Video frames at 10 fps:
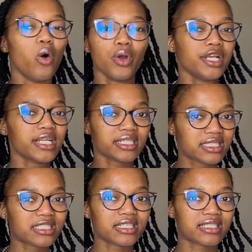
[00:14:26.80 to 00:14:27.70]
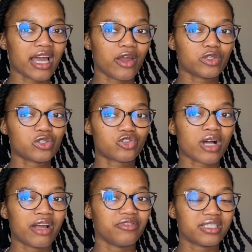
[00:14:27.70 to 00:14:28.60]
in the desire to
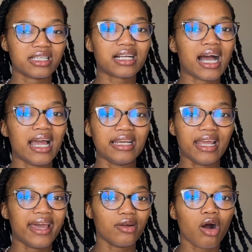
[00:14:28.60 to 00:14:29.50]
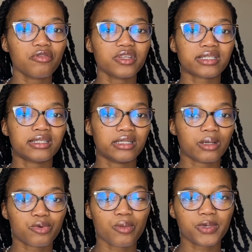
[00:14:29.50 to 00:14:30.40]
thrive is inkani, and obviously the
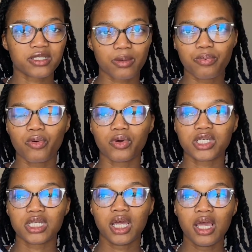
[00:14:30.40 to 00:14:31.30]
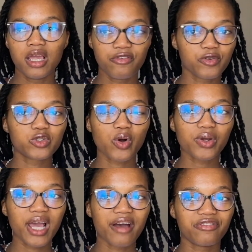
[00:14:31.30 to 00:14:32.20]
proper support. If you don't
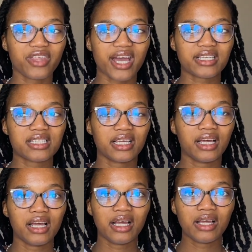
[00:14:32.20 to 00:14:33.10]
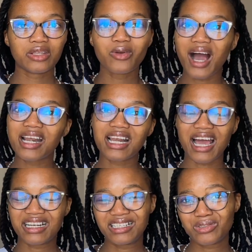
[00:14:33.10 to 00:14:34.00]
have that, you're
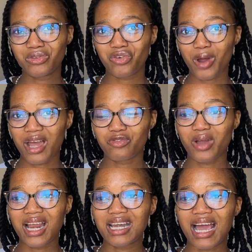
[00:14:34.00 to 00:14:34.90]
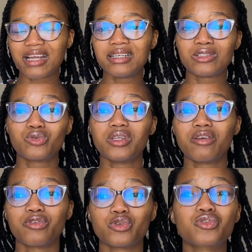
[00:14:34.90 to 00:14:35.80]
unlikely to thrive. You're unlikely to
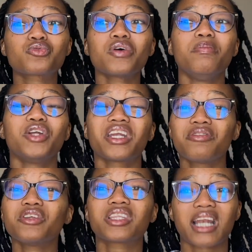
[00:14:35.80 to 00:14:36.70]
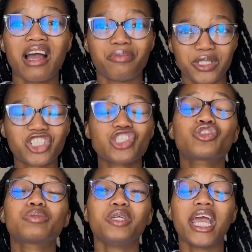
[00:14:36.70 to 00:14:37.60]
even swim, not even thrive, but
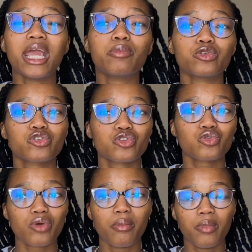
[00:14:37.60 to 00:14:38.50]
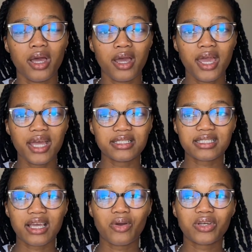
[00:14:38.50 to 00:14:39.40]
just be able to swim and
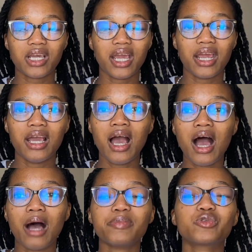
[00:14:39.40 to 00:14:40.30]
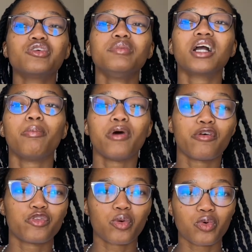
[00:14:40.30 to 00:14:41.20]
say, okay, I'm swimming
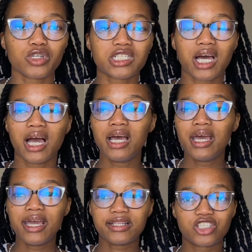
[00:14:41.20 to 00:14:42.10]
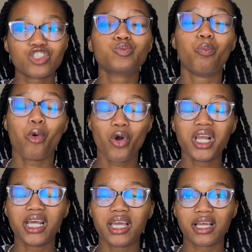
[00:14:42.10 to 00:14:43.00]
above the water. It's just
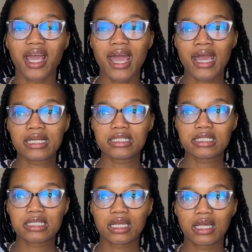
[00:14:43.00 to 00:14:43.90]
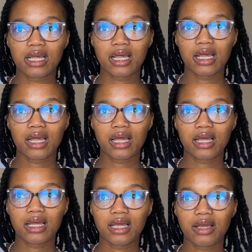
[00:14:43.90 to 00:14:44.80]
boiling. And
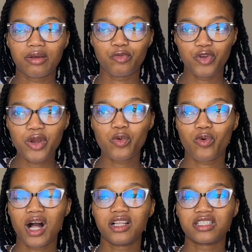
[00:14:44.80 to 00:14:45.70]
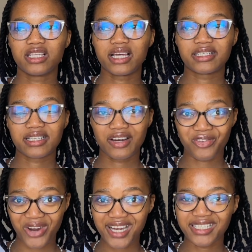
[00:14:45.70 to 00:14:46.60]
very wild that
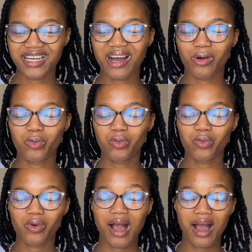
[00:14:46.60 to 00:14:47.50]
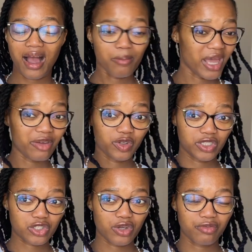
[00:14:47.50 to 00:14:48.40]
right now I'm having
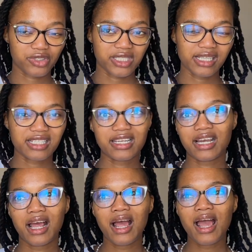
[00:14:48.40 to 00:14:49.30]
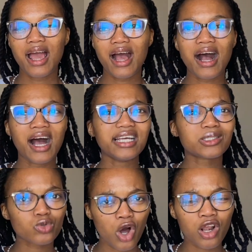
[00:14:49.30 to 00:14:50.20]
this conversation.
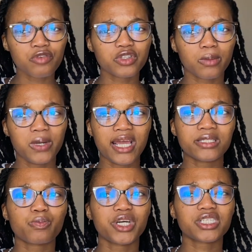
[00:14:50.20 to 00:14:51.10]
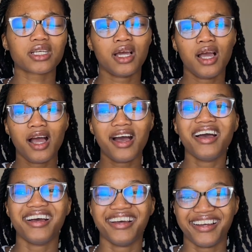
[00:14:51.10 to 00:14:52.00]
It's all over the place, but
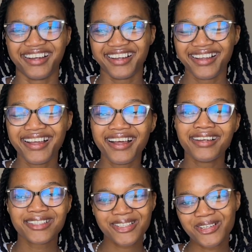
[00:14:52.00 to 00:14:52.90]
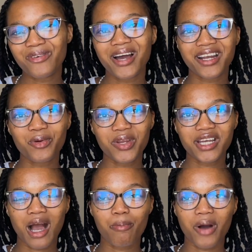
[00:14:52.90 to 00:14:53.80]
should you want to
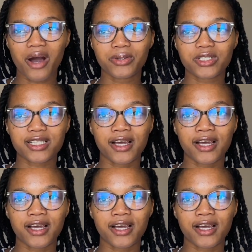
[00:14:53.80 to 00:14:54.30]
read about